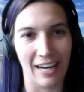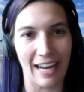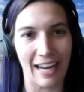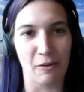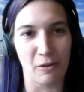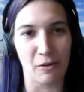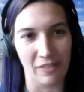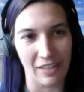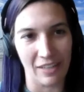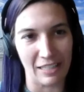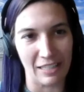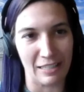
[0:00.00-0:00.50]

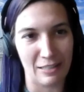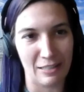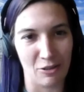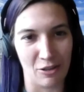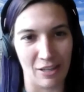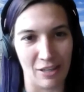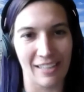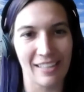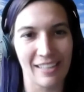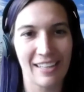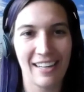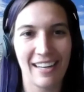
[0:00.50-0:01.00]
out of
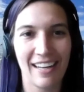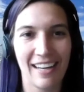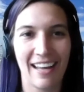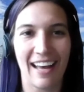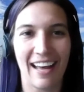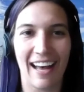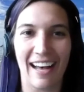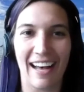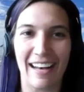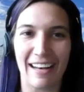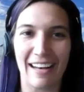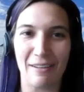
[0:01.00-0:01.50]
industry.
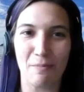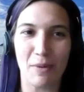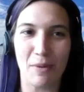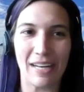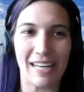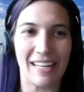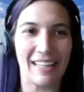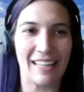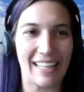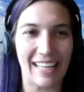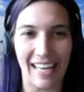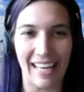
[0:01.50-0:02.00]

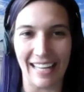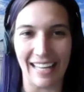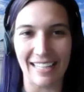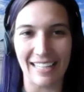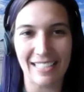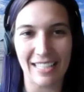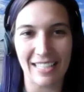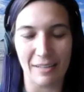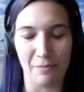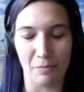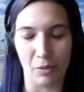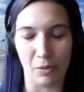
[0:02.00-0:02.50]
But in the
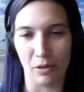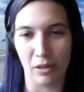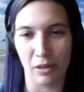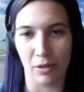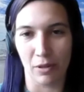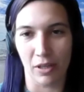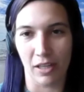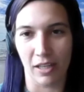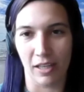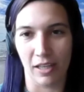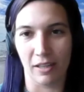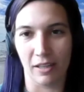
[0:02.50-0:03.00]
end, both
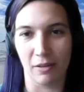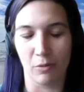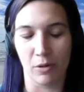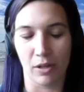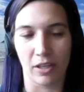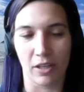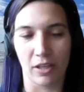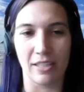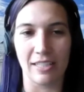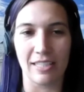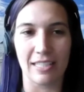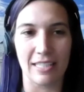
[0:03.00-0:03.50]

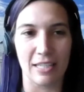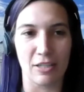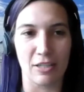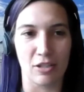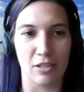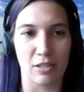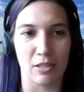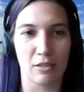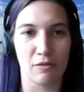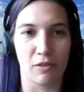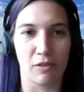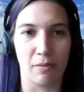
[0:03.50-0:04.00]
were good
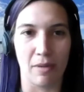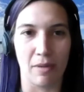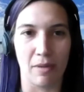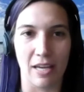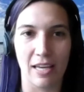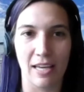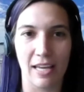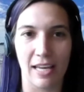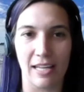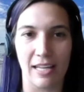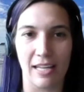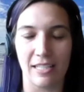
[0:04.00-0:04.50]
decisions for
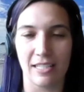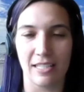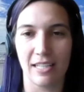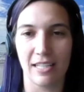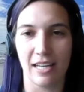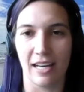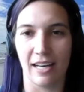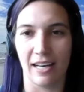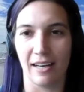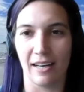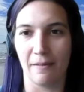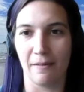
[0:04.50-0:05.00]
me. And
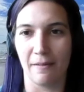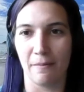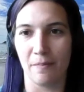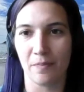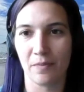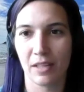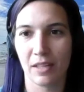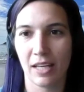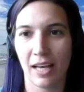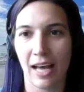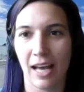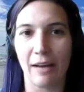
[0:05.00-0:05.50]

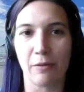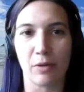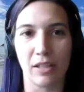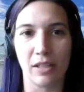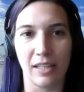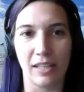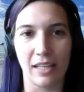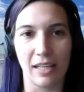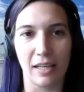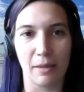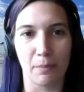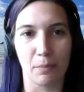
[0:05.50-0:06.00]
I
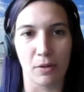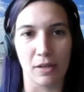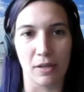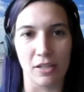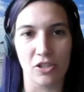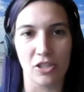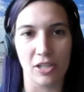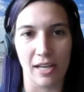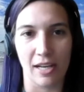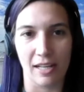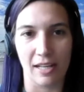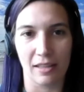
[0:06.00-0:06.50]
really
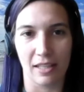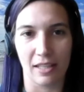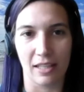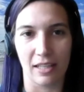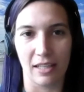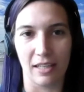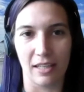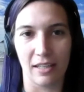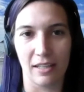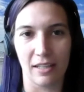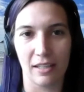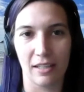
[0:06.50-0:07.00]
appreciate
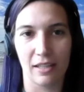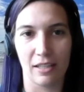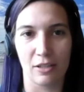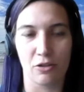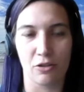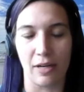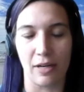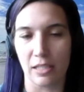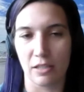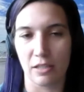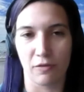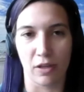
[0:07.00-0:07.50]
the
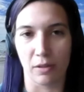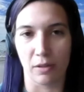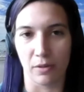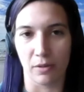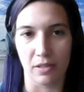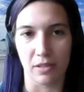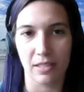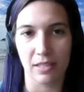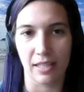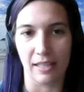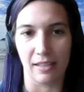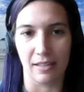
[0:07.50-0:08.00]

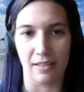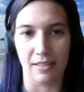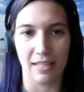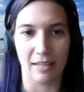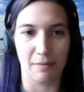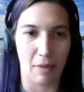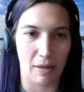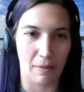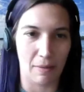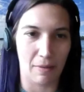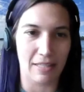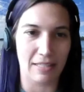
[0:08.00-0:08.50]
transferable skills.
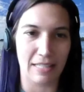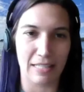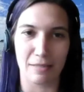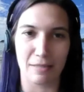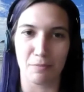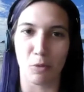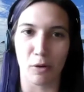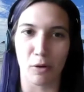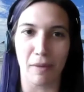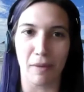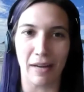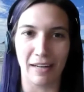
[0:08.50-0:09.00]
And maybe this
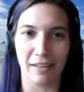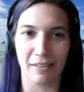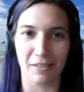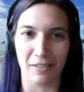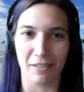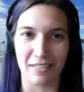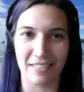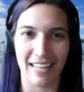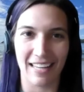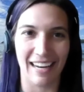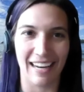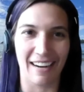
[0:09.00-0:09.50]
is more
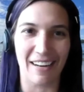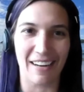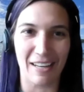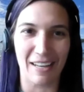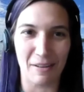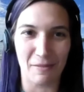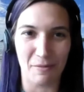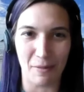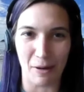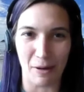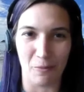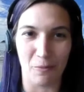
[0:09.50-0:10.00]
Michael's
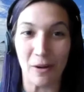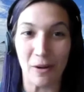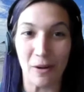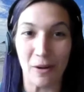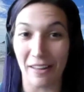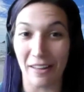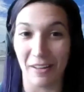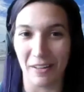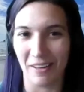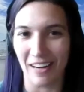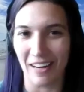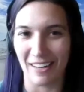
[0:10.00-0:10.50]
area about
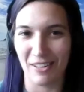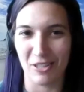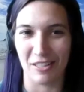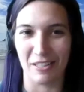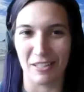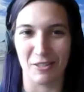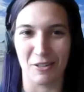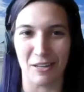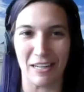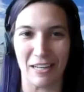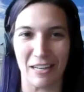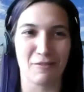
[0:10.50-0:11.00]
whether they're
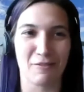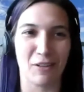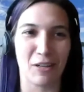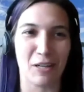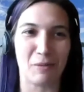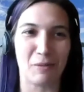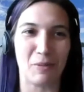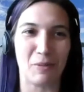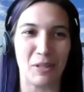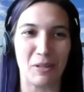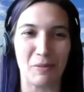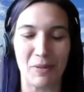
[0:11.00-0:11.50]
actually
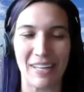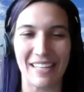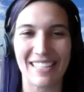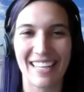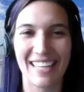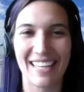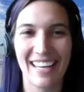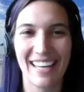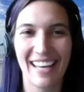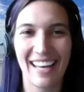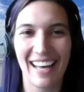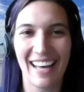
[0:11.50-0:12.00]
transferable, but
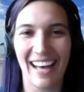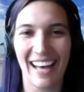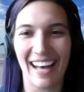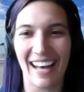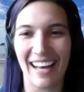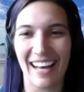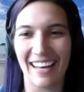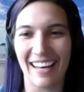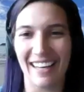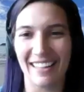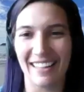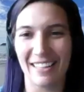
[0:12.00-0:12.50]

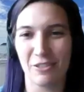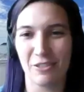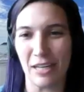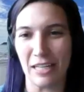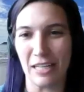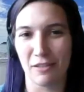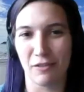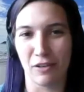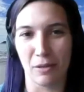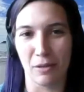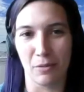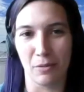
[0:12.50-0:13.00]
the
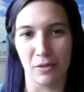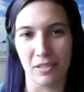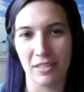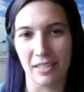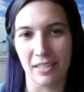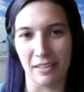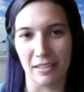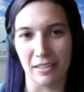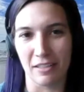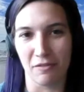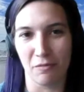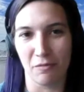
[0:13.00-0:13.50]
transferable
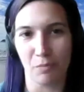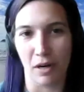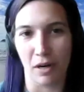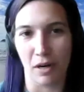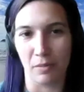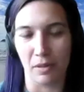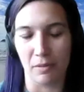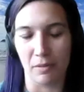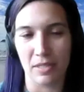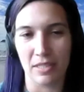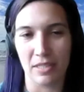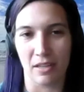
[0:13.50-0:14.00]
skills of
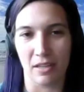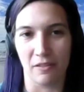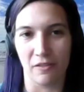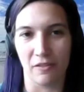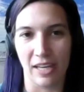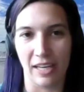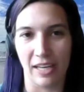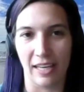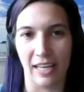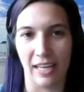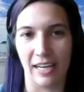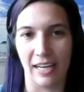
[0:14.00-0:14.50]
problem
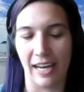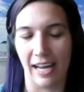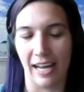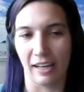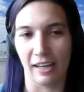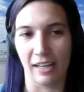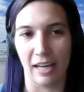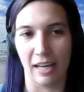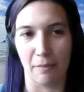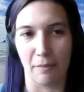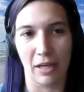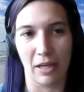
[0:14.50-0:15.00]
solving in an
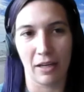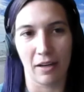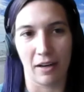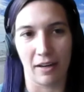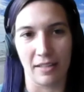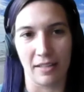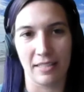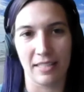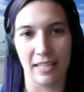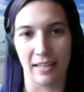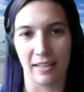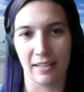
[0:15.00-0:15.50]
academic
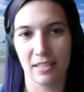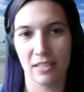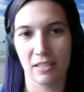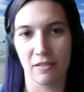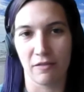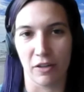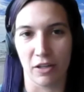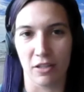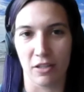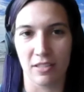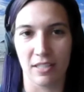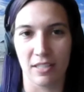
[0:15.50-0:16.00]

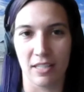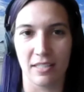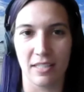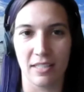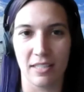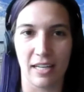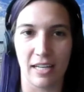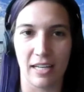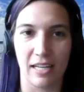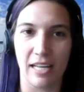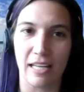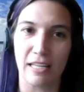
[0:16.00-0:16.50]
context
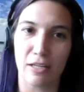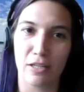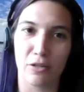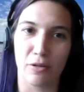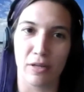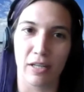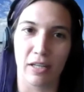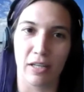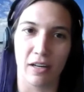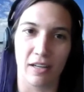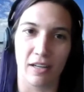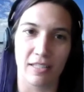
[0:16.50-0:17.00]
versus in an
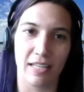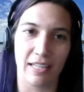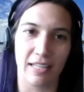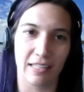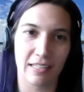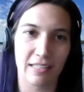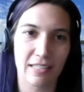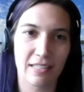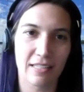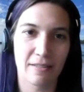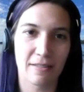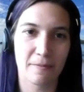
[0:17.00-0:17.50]
industry
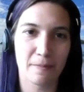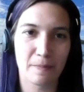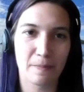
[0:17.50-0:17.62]
context.